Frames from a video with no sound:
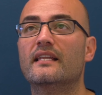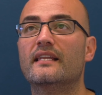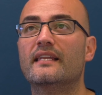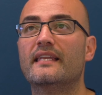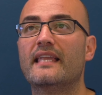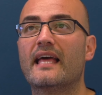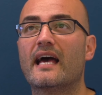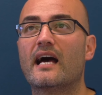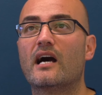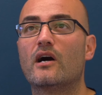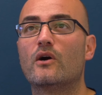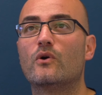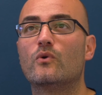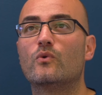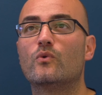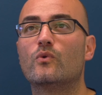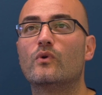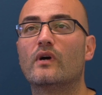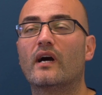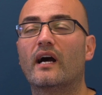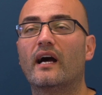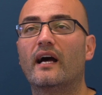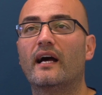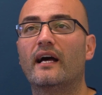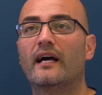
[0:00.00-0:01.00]
Now,
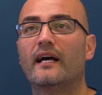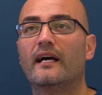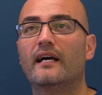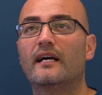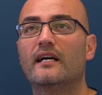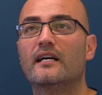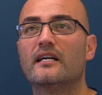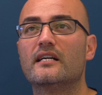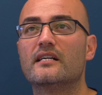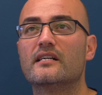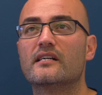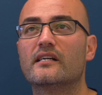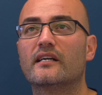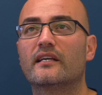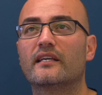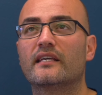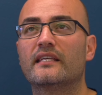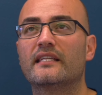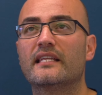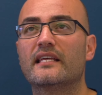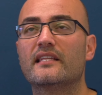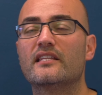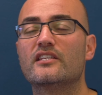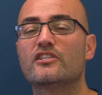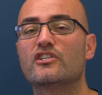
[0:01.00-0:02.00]

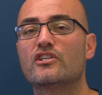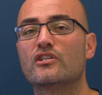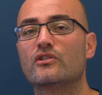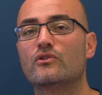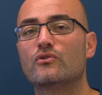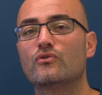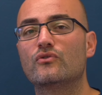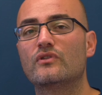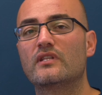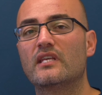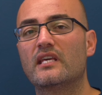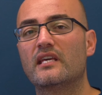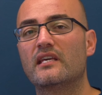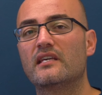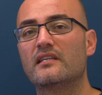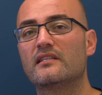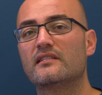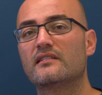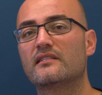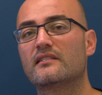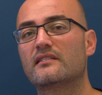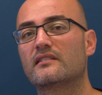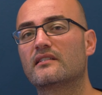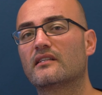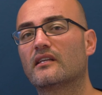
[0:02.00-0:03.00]
in addition to
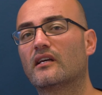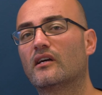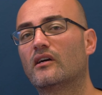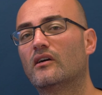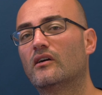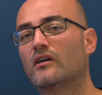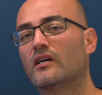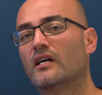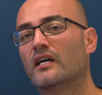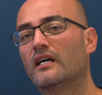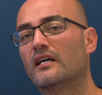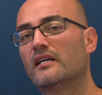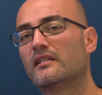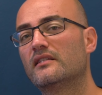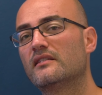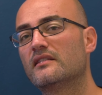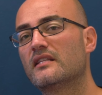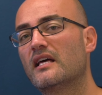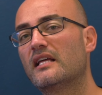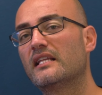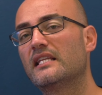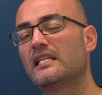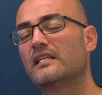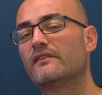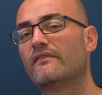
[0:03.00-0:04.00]
these
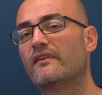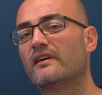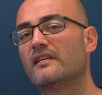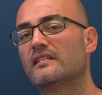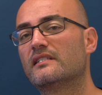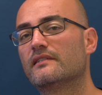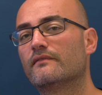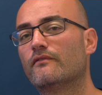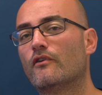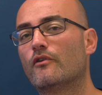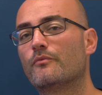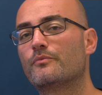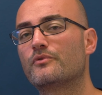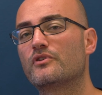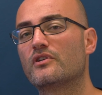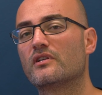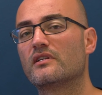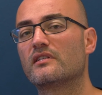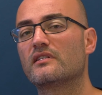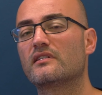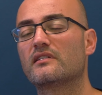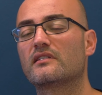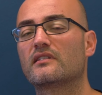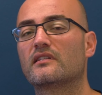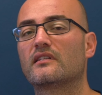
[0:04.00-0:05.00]
non-invasive
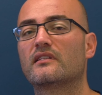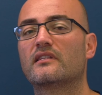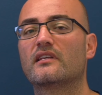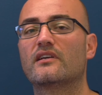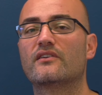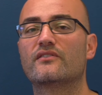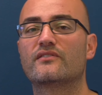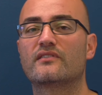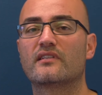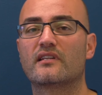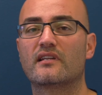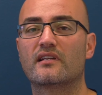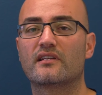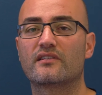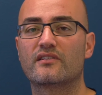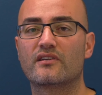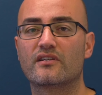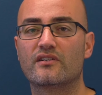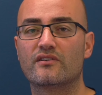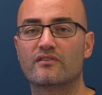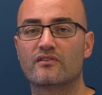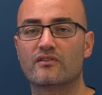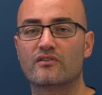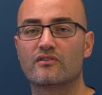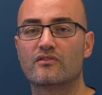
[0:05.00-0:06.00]
options, there is
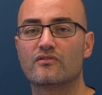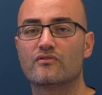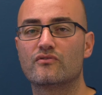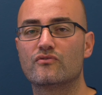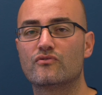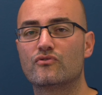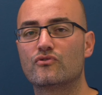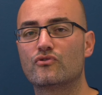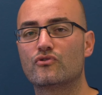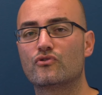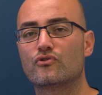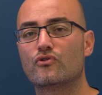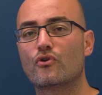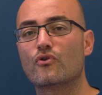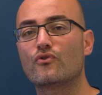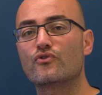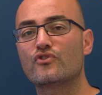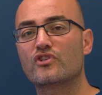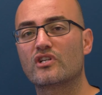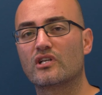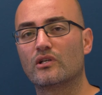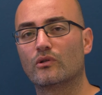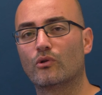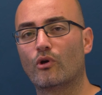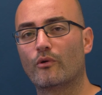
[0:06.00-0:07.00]
another
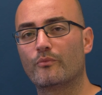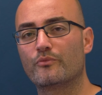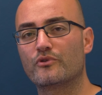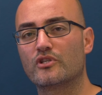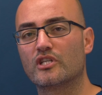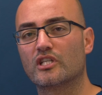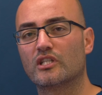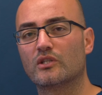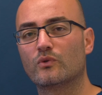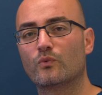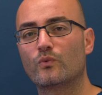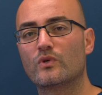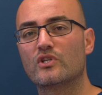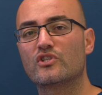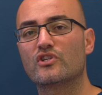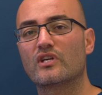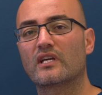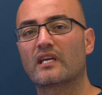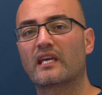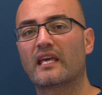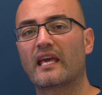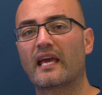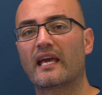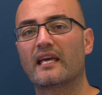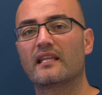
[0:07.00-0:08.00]
surgical option which
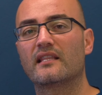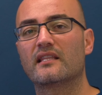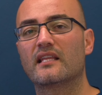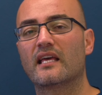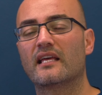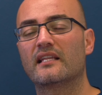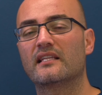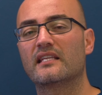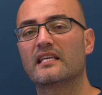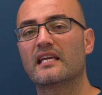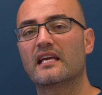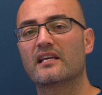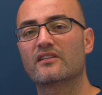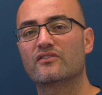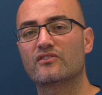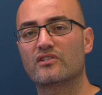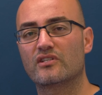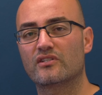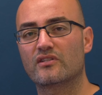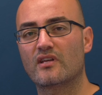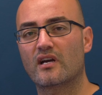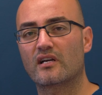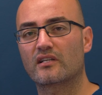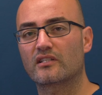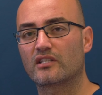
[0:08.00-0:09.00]
again an
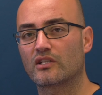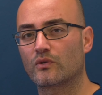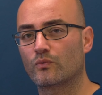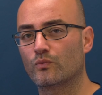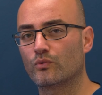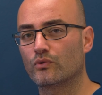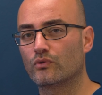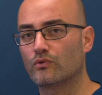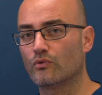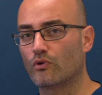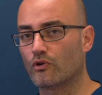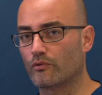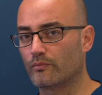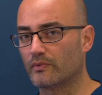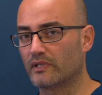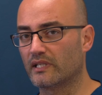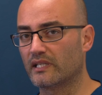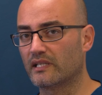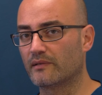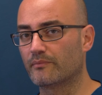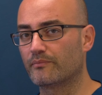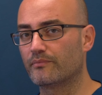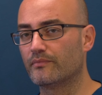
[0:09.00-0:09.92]
ENT doctor would normally